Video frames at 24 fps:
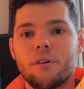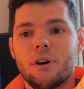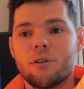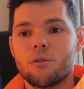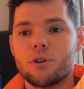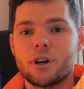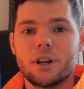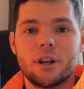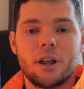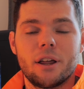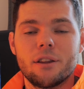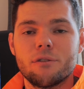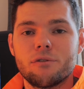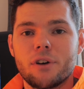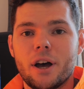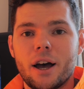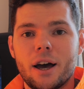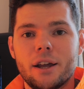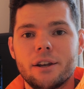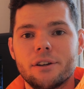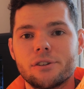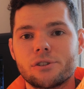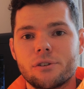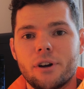I really like the
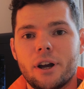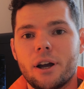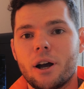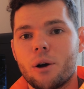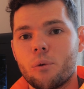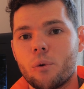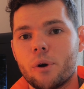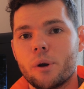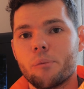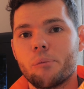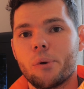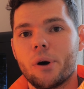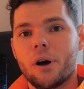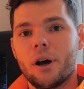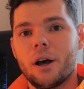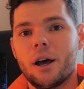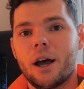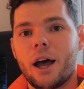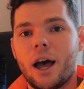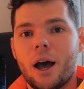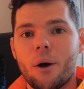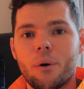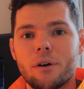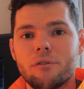van, it's great, I want to buy
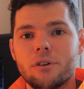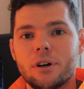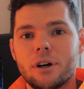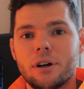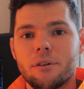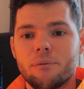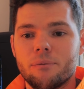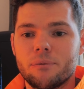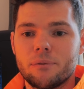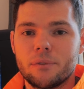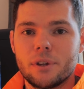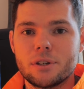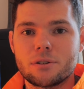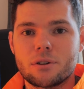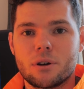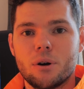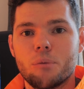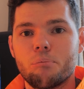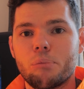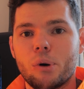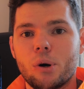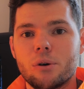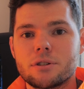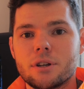it, however, it's
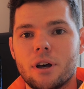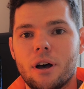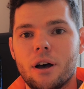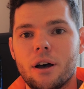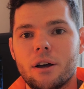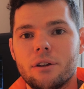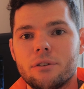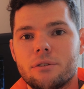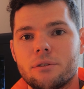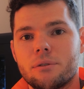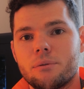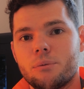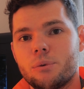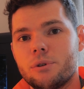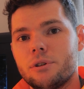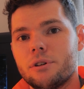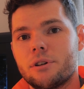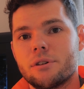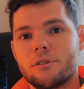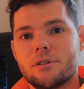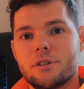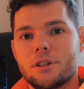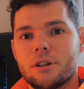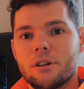got bold tyres. Would
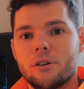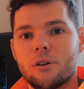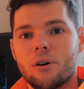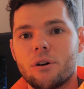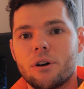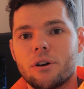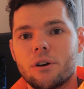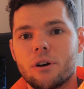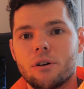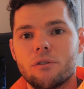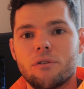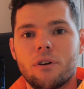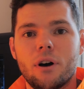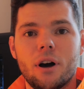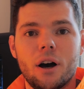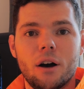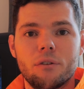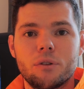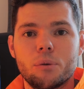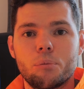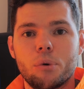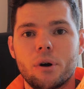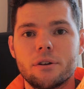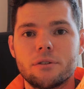you consider knocking off
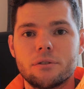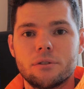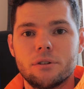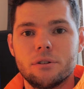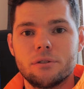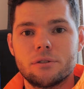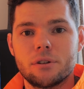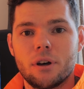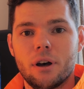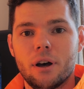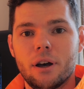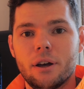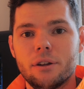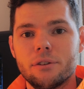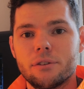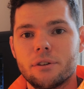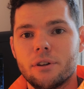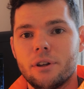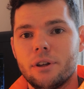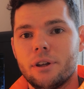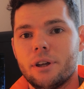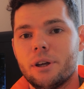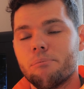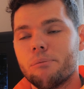half the price of new tyres?
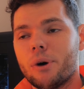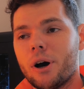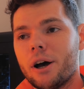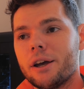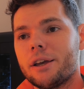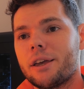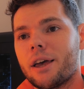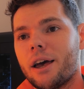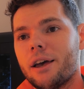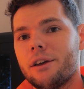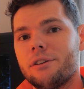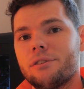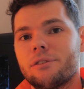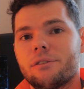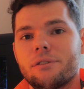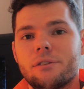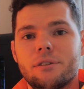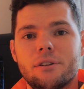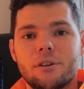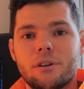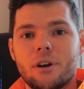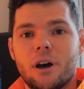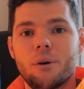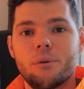In my case,
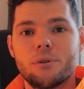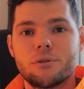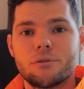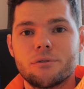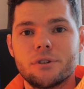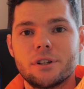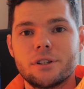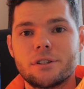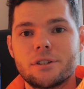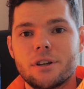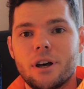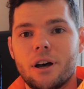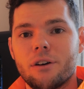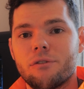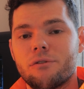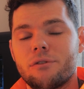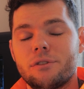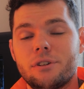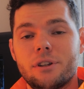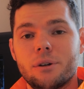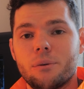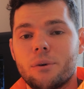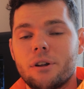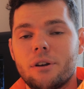the guy was really
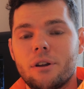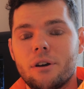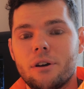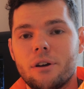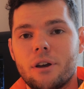tough, didn't want to